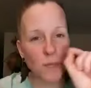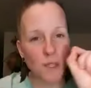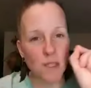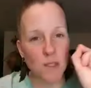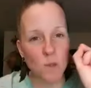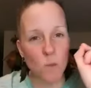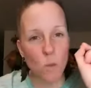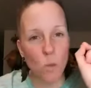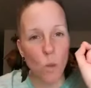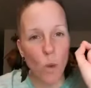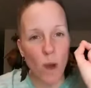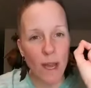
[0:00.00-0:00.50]
and there'll be
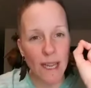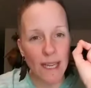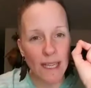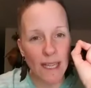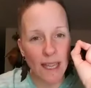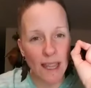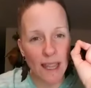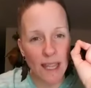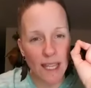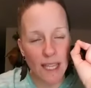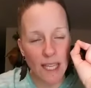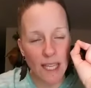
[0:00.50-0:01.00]
this
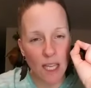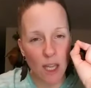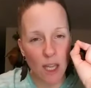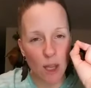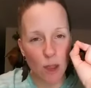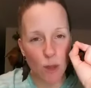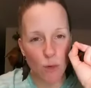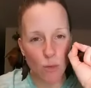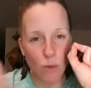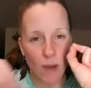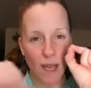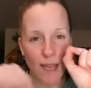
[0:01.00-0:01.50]
white
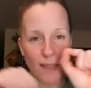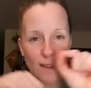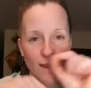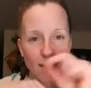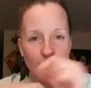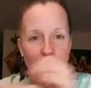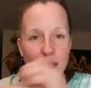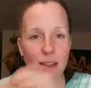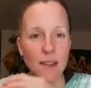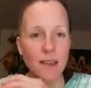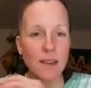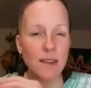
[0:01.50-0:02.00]
thin
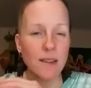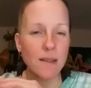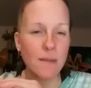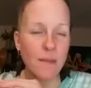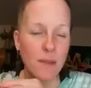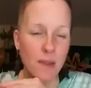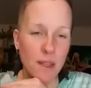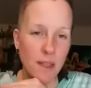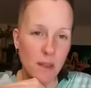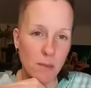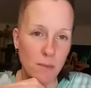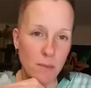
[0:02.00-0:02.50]
thread
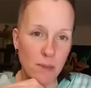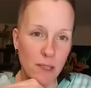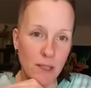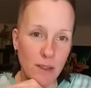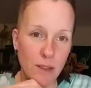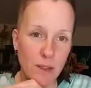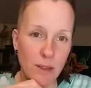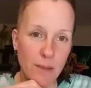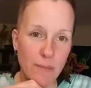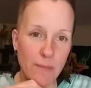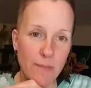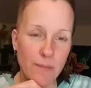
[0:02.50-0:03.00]
in the
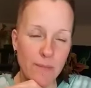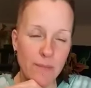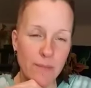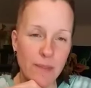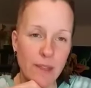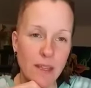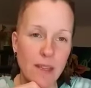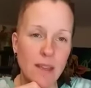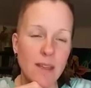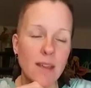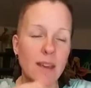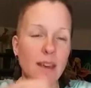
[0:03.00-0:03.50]
middle,
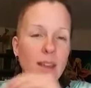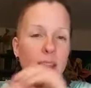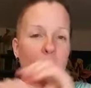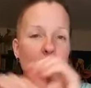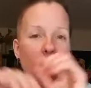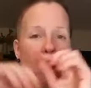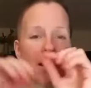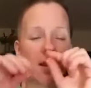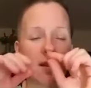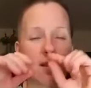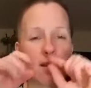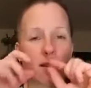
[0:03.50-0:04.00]

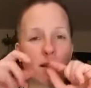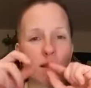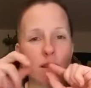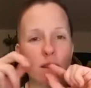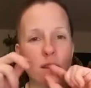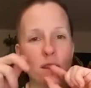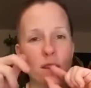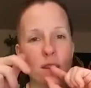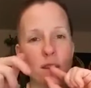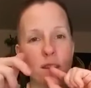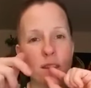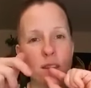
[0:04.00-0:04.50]
and
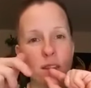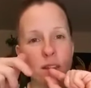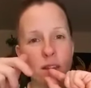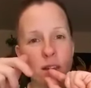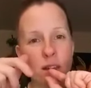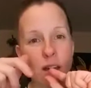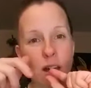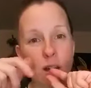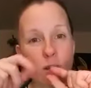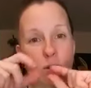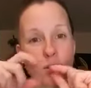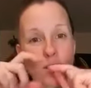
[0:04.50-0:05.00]
then
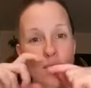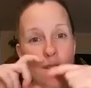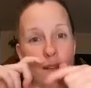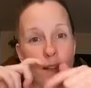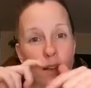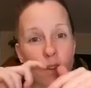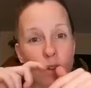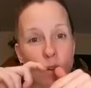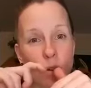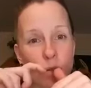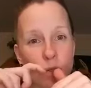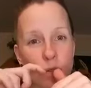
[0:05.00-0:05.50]
the
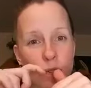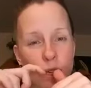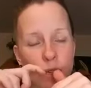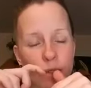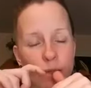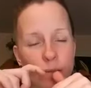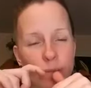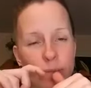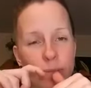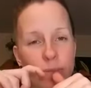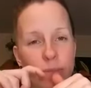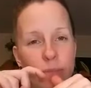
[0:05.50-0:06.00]
outside
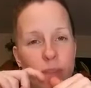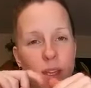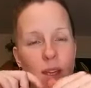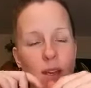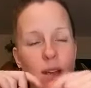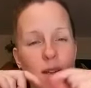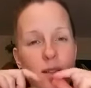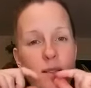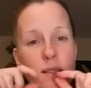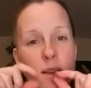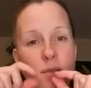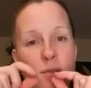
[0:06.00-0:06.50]
coating.
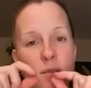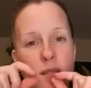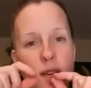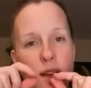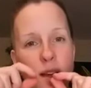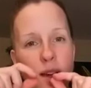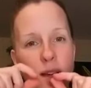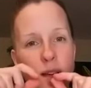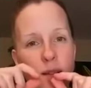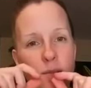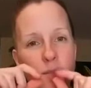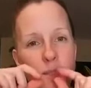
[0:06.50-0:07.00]

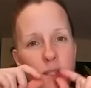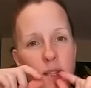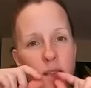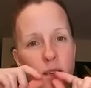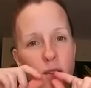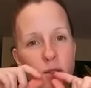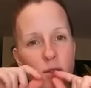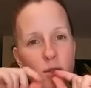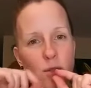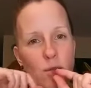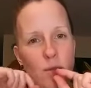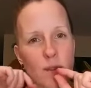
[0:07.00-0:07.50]
Sometimes
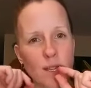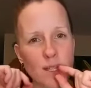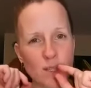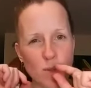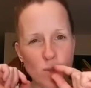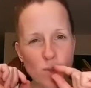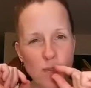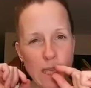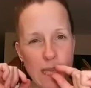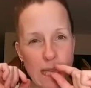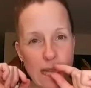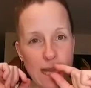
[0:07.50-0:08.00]
the inner thread
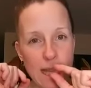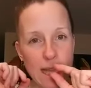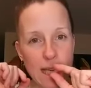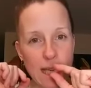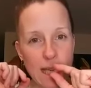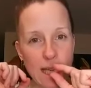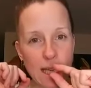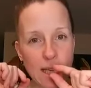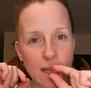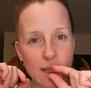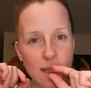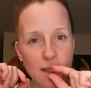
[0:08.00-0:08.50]
is really
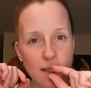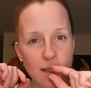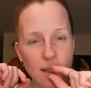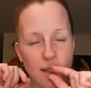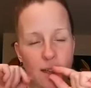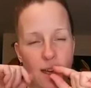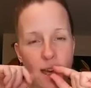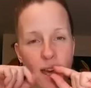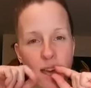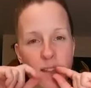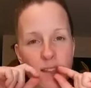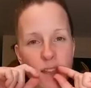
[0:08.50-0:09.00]
thick,
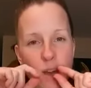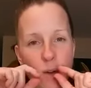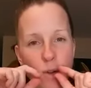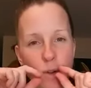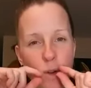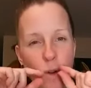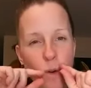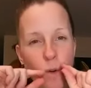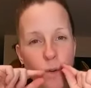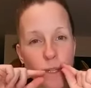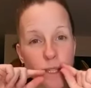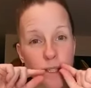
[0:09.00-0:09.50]
and the
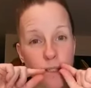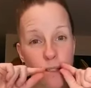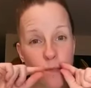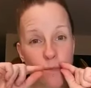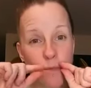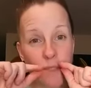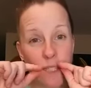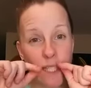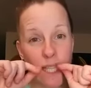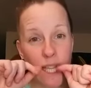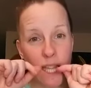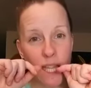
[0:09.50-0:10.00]
outer coating
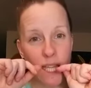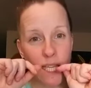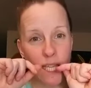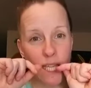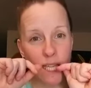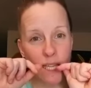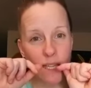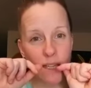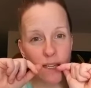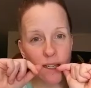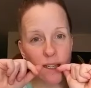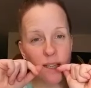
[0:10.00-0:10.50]
is really
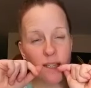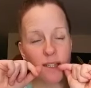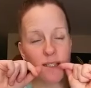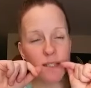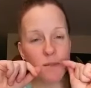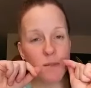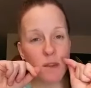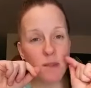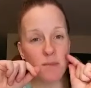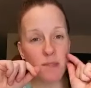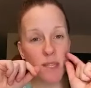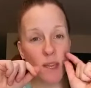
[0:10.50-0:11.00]
thin.
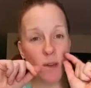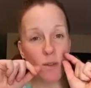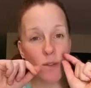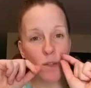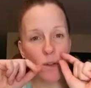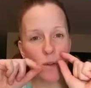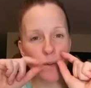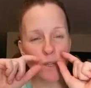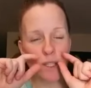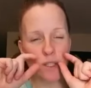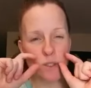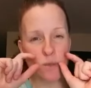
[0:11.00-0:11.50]
Sometimes the
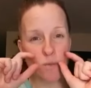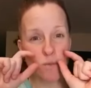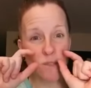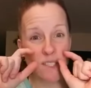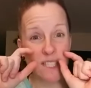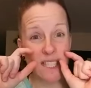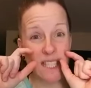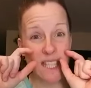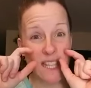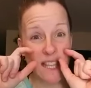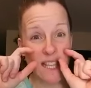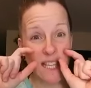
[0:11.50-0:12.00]
outer coating is
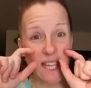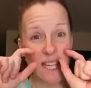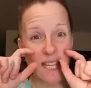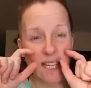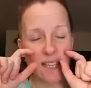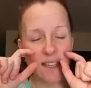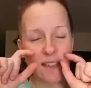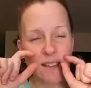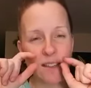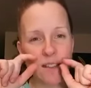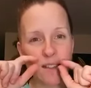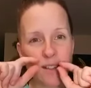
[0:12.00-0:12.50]
really
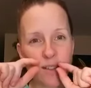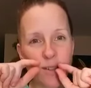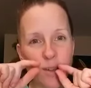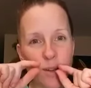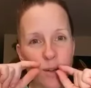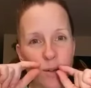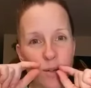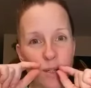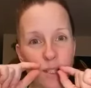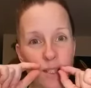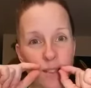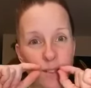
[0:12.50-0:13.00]
thick, and the
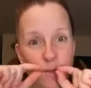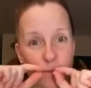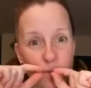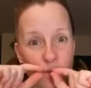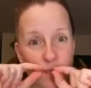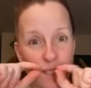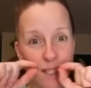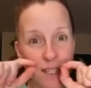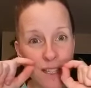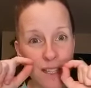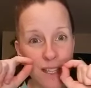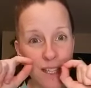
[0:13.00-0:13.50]
inner coating is
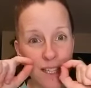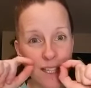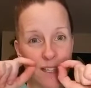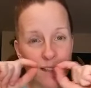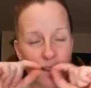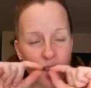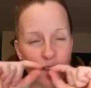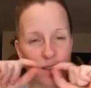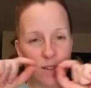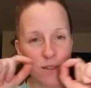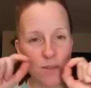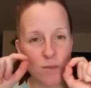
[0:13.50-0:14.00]
really
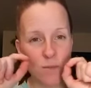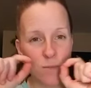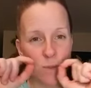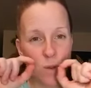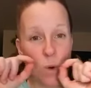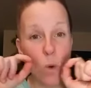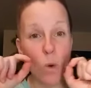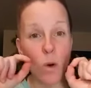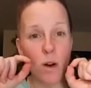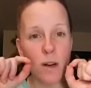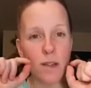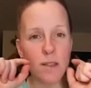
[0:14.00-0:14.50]
thin. The inner
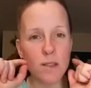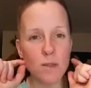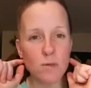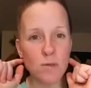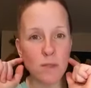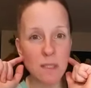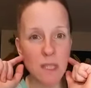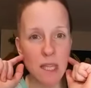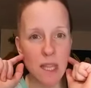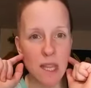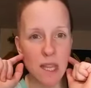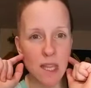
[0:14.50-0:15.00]
cord
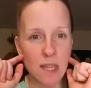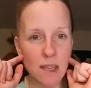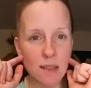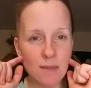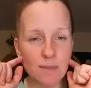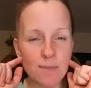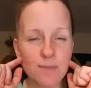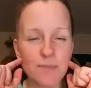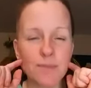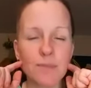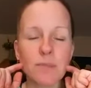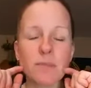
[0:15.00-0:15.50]
is really
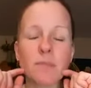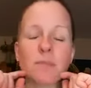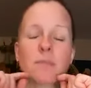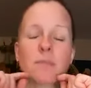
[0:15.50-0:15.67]
thin.